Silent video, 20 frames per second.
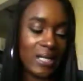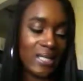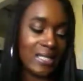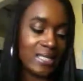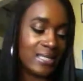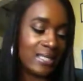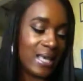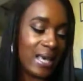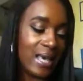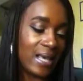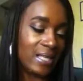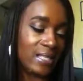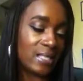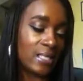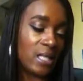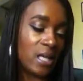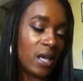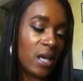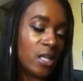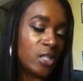it
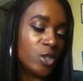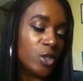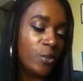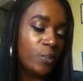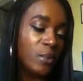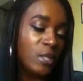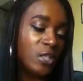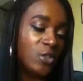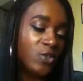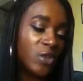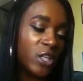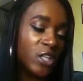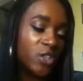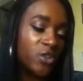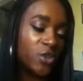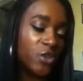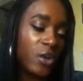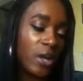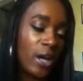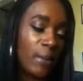says, don't be a
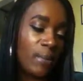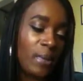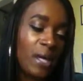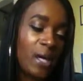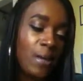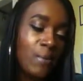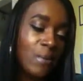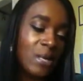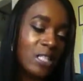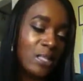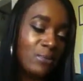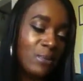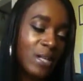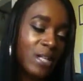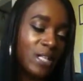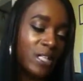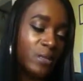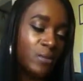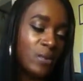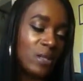stranger and become best
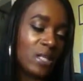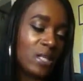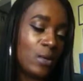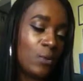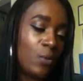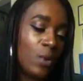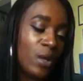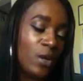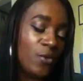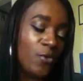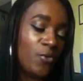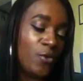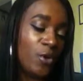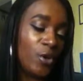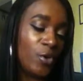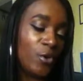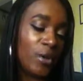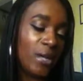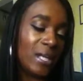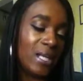buddies with the wonderful
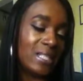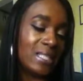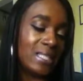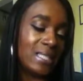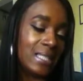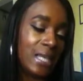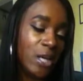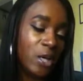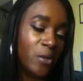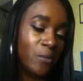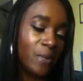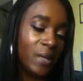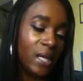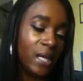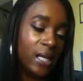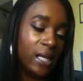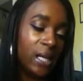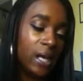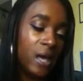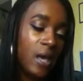ingredient
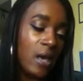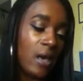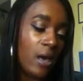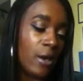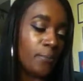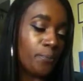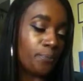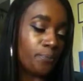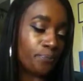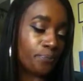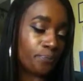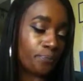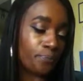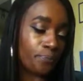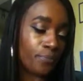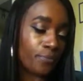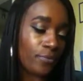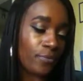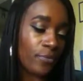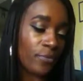ceramide.
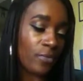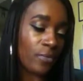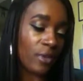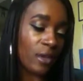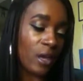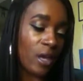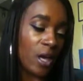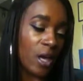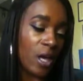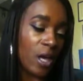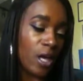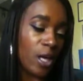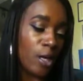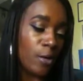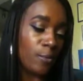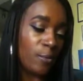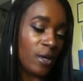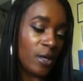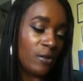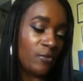
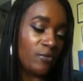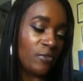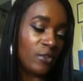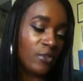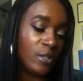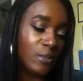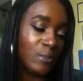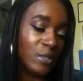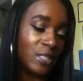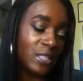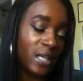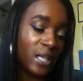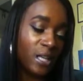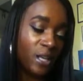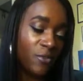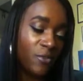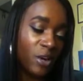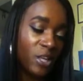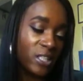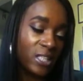50%
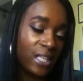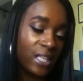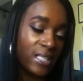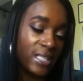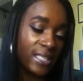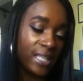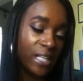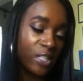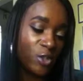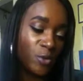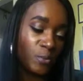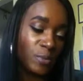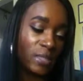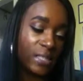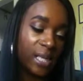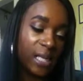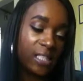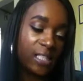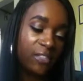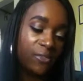of our skin's natural
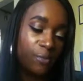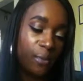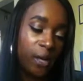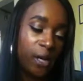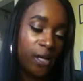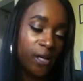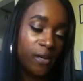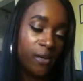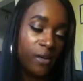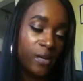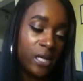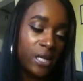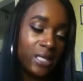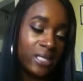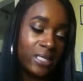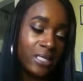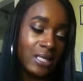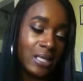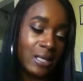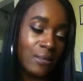protective barrier
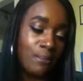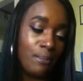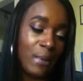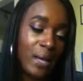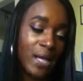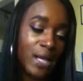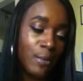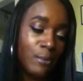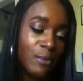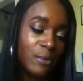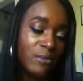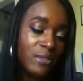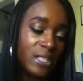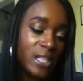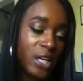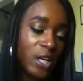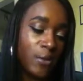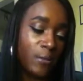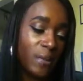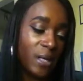is made up of
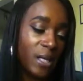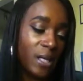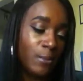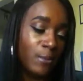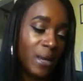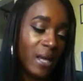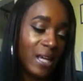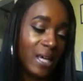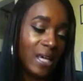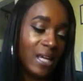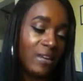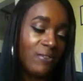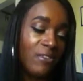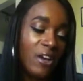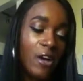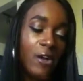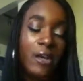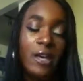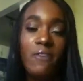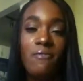ceramide, making it a
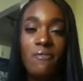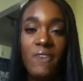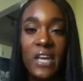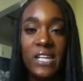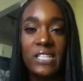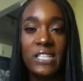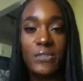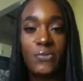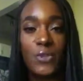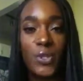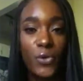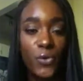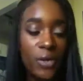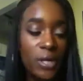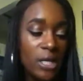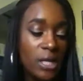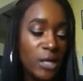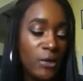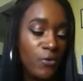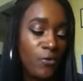very effective
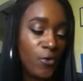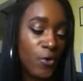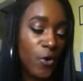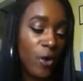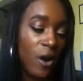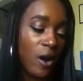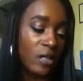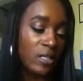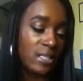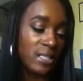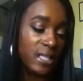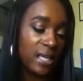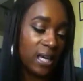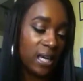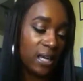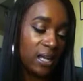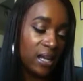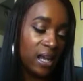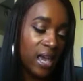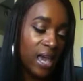ingredient for our
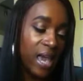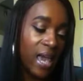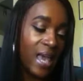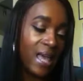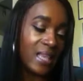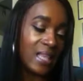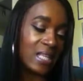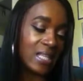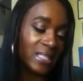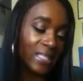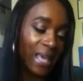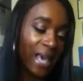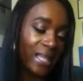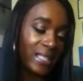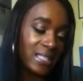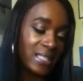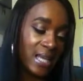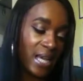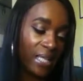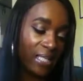skin. This
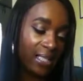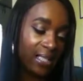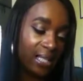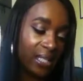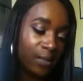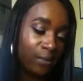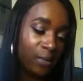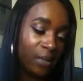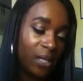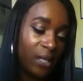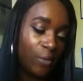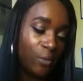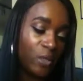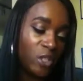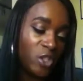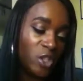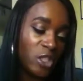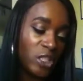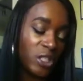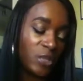has niacinamide,
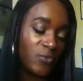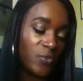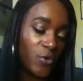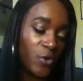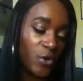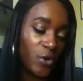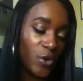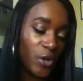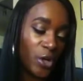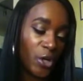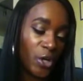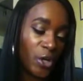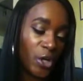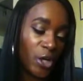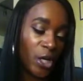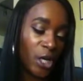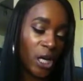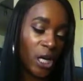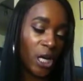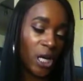which is for
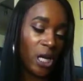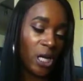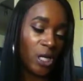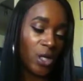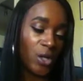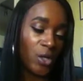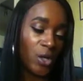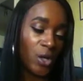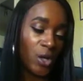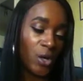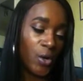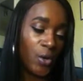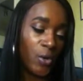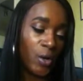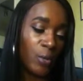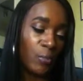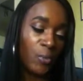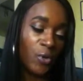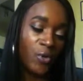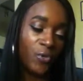
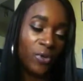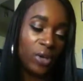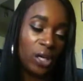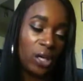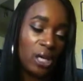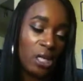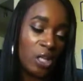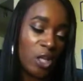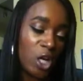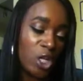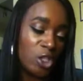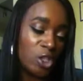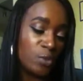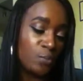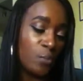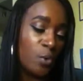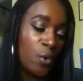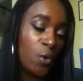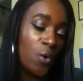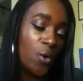improving
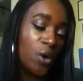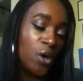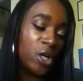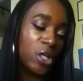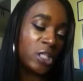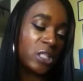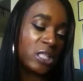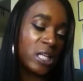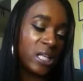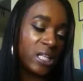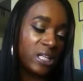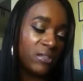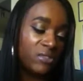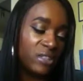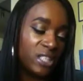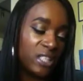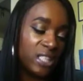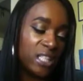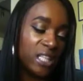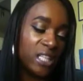enlarged pores,
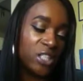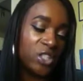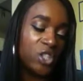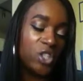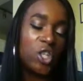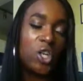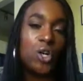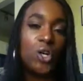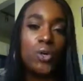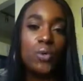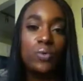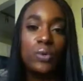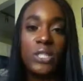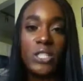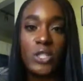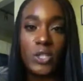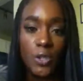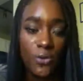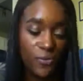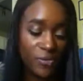uneven skin tone,
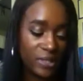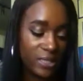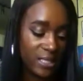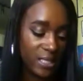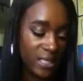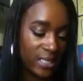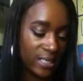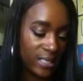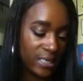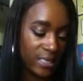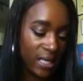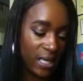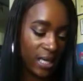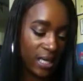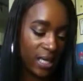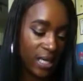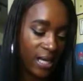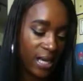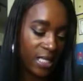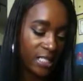resurfacing
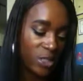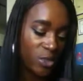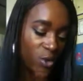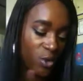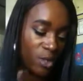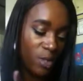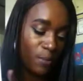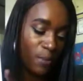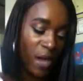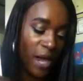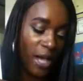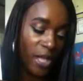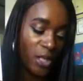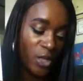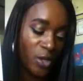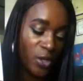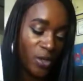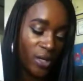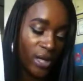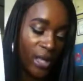skin. Has sodium
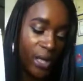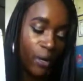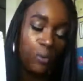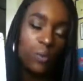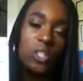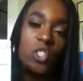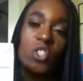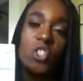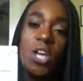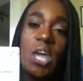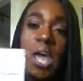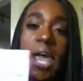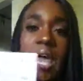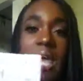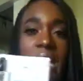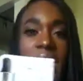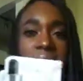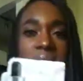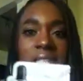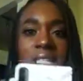hyaluronate, which
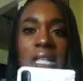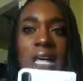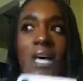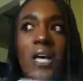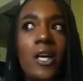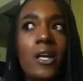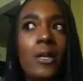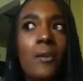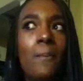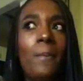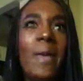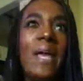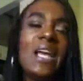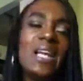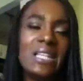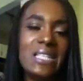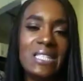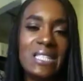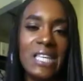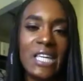is an
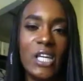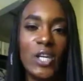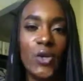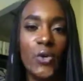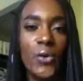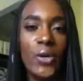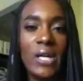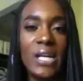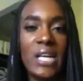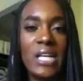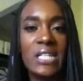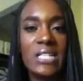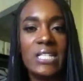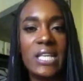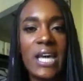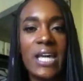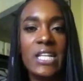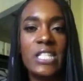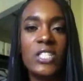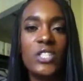amazing ingredient,
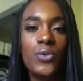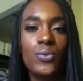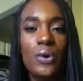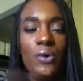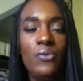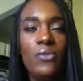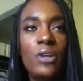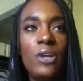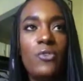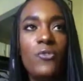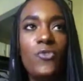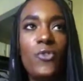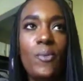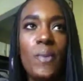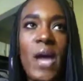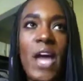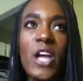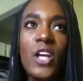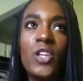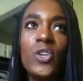kind of derivative from
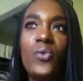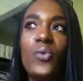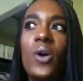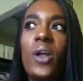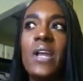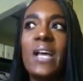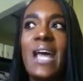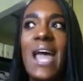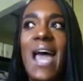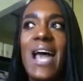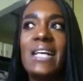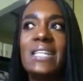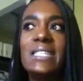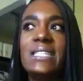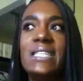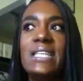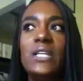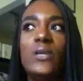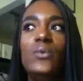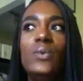hyaluronic
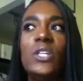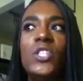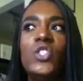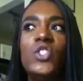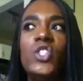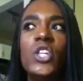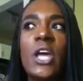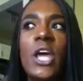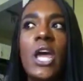acid, which